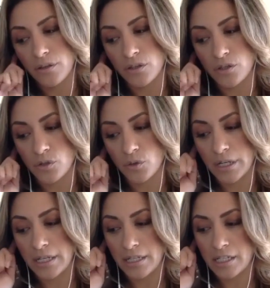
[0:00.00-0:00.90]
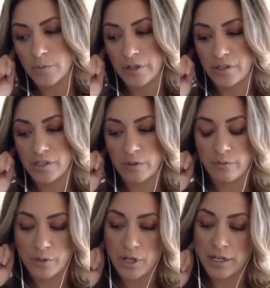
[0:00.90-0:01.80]
the story and the experience that we
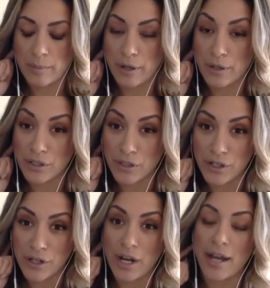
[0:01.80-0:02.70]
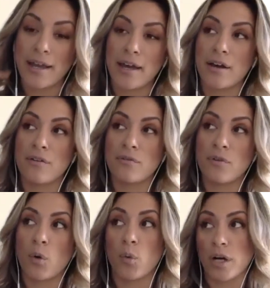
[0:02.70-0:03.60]
were talking about earlier, I have
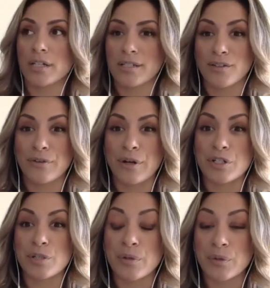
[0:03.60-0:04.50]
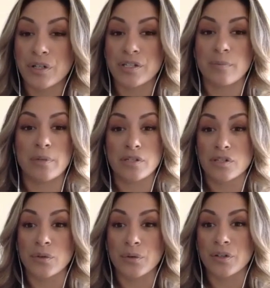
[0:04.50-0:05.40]
worked for entrepreneurs and business
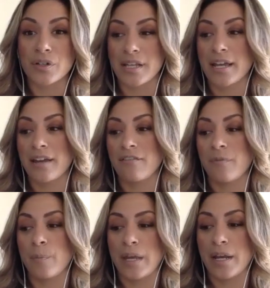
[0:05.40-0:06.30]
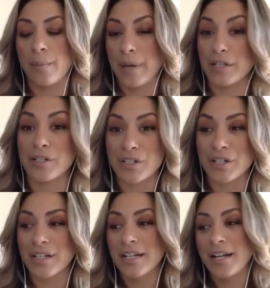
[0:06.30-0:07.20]
owners. I have been a
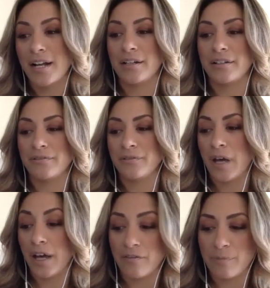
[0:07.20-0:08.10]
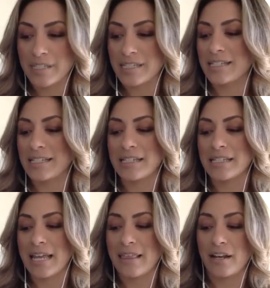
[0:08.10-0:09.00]
manager of, of
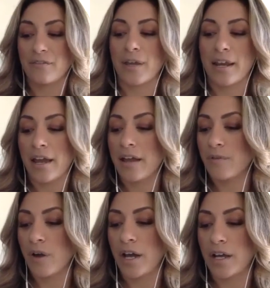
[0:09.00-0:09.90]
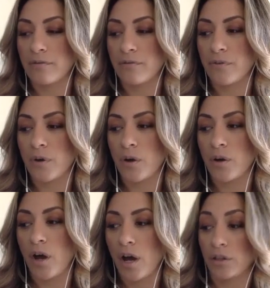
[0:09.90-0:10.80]
businesses. And then again, I've, I've
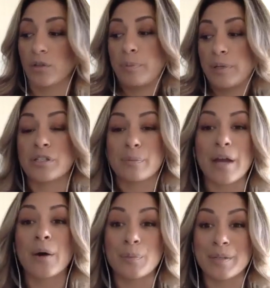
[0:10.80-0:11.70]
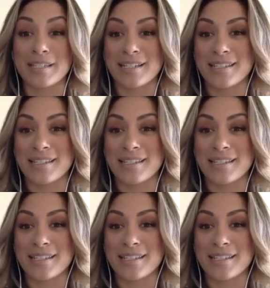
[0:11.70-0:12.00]
built my own business.